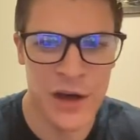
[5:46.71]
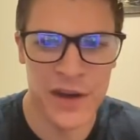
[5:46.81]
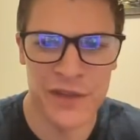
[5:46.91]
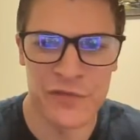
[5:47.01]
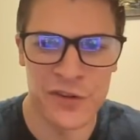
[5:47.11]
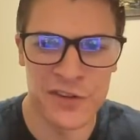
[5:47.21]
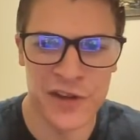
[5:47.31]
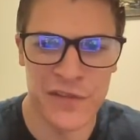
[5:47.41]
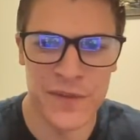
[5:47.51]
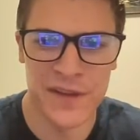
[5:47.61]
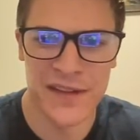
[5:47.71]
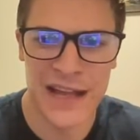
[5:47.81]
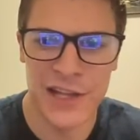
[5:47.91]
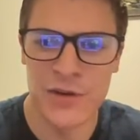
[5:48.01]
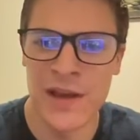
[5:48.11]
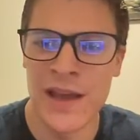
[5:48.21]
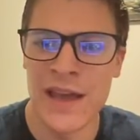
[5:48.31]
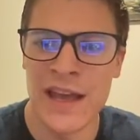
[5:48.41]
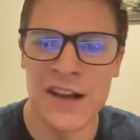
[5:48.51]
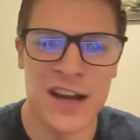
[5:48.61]
I'll get a first strike from the silo
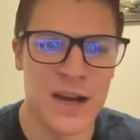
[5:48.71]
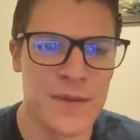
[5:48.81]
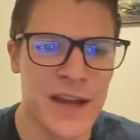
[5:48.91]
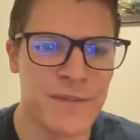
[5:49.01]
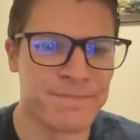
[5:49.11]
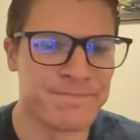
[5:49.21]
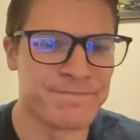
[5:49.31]
and knock him down.